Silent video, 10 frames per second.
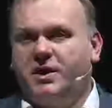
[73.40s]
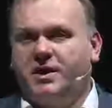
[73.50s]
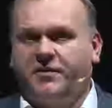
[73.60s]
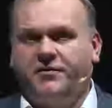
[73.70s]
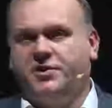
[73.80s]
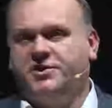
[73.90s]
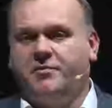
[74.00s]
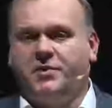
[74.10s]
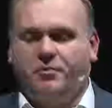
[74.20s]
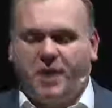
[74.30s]
give you
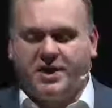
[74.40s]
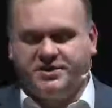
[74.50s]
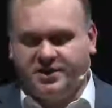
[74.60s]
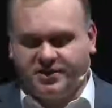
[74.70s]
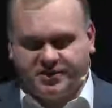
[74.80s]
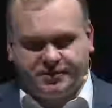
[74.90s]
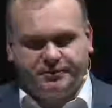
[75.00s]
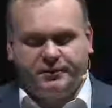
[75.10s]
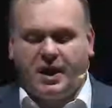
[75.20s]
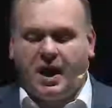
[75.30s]
some of the basics
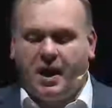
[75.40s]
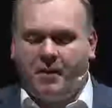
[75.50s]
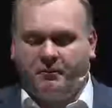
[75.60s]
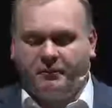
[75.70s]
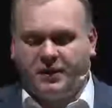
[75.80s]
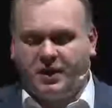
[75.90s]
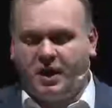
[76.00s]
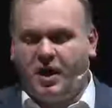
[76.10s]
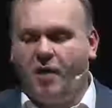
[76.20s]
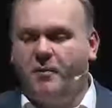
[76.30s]

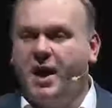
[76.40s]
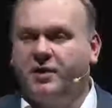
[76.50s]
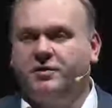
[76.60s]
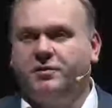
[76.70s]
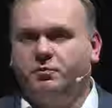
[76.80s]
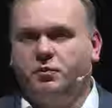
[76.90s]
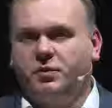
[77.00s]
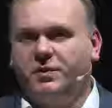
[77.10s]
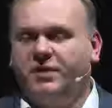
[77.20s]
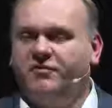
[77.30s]
about
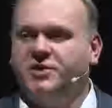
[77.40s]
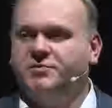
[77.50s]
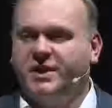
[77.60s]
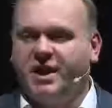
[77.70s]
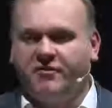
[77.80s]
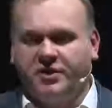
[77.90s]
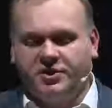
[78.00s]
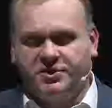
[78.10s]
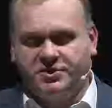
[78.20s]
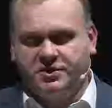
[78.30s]
investment
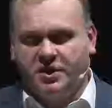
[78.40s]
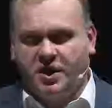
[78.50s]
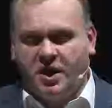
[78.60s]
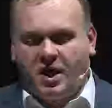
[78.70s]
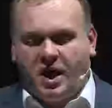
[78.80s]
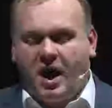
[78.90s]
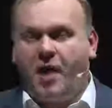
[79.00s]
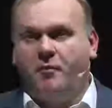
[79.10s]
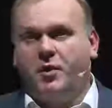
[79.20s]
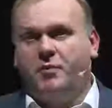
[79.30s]
governance,
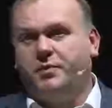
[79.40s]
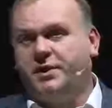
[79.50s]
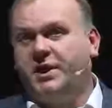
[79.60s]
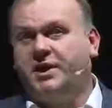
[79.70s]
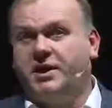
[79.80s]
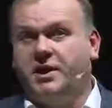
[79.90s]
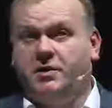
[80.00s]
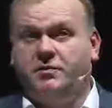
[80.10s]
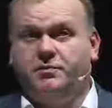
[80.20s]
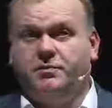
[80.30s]

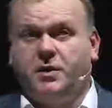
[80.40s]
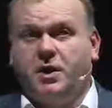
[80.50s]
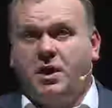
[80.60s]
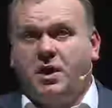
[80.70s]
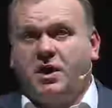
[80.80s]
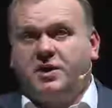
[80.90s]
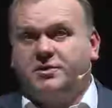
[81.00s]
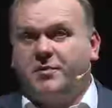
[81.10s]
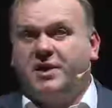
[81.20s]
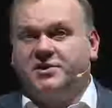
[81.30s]
particularly
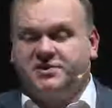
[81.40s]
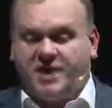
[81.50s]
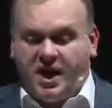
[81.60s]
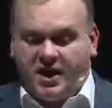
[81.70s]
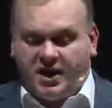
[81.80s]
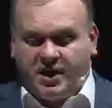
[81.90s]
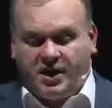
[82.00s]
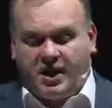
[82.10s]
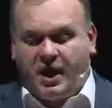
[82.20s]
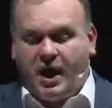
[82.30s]
some
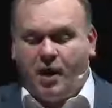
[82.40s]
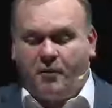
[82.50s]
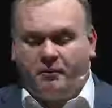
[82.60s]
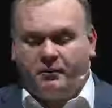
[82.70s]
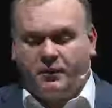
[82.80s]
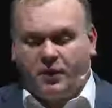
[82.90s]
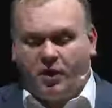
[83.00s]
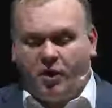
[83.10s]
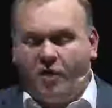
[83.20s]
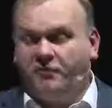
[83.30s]
understanding
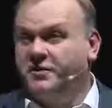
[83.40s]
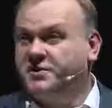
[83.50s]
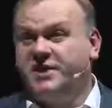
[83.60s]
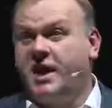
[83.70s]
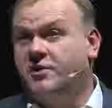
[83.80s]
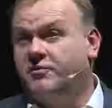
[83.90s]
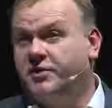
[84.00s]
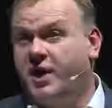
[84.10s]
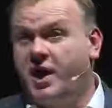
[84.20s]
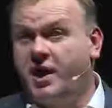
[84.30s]
of the standard of
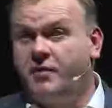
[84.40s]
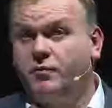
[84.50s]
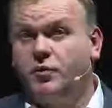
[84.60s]
care,